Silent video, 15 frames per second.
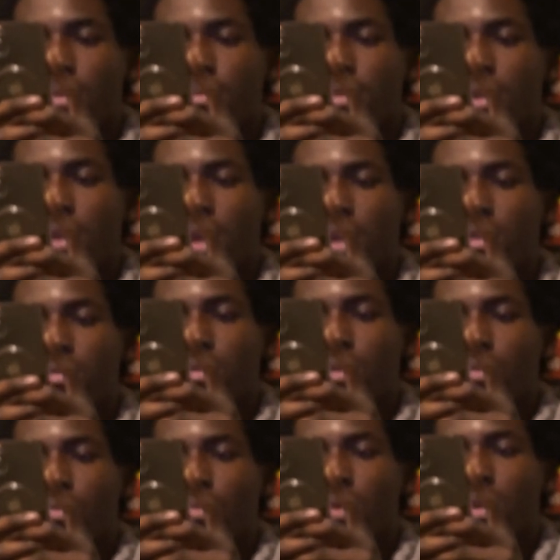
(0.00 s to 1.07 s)
Bro, I don't
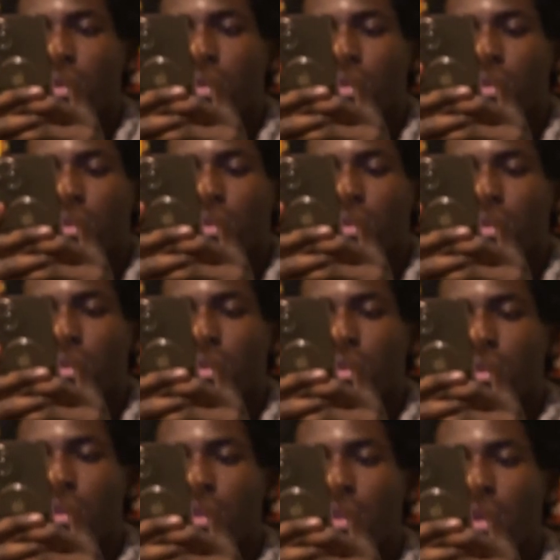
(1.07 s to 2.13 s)
know what.
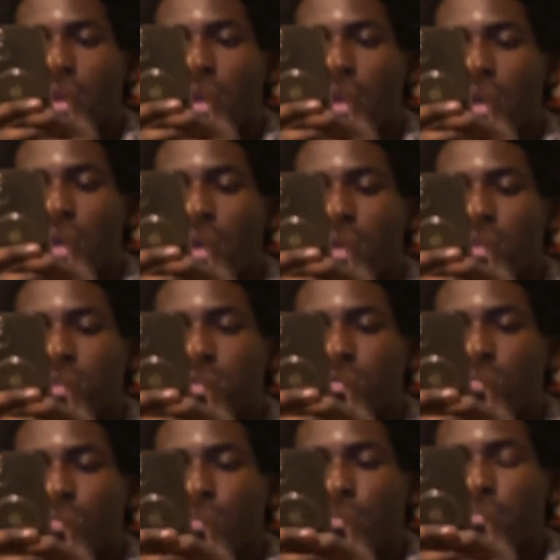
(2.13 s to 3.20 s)
Nah,
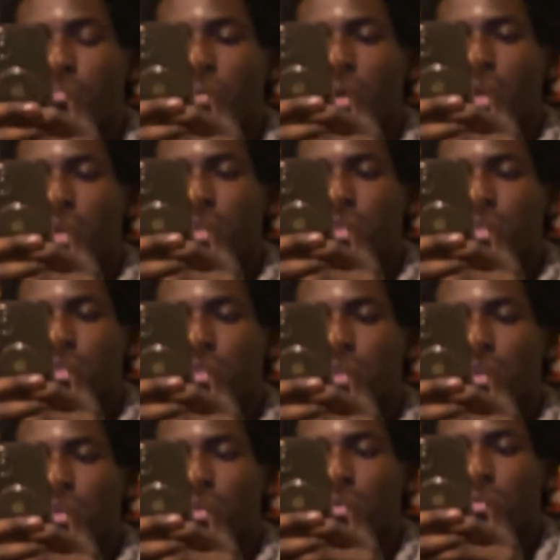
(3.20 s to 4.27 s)
he's bugging,
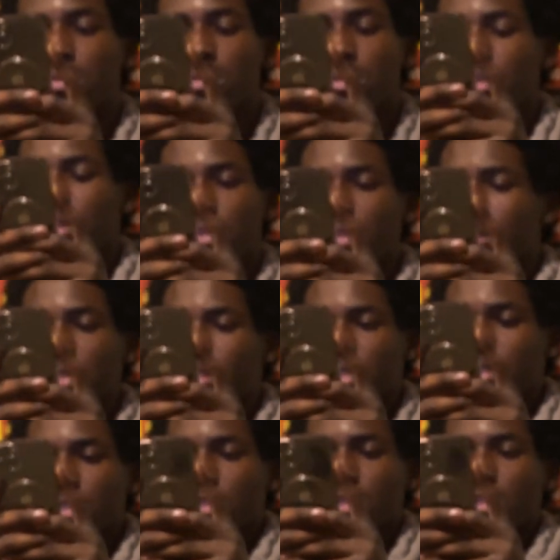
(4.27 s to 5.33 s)
yo.
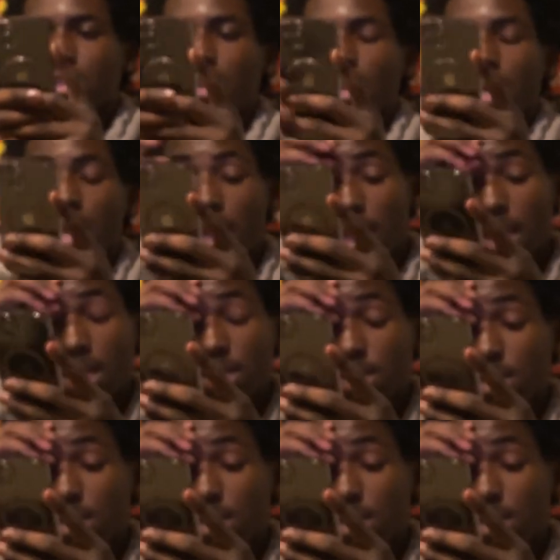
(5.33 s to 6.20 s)
Hex,